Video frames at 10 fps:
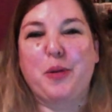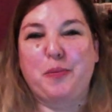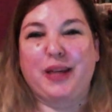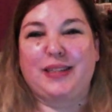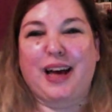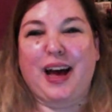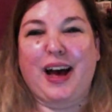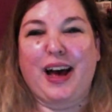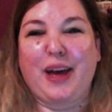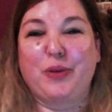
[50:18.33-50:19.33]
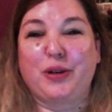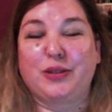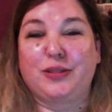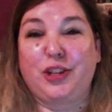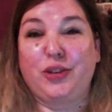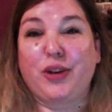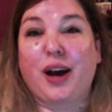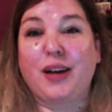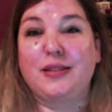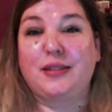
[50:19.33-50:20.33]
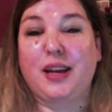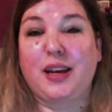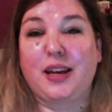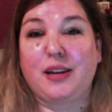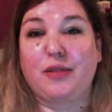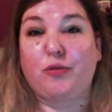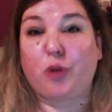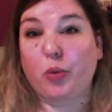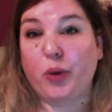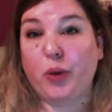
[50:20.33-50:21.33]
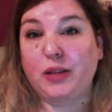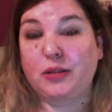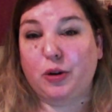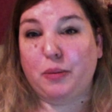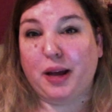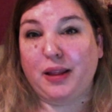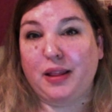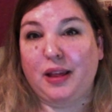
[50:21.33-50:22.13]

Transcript: But I will see you guys in 4 weeks or a month.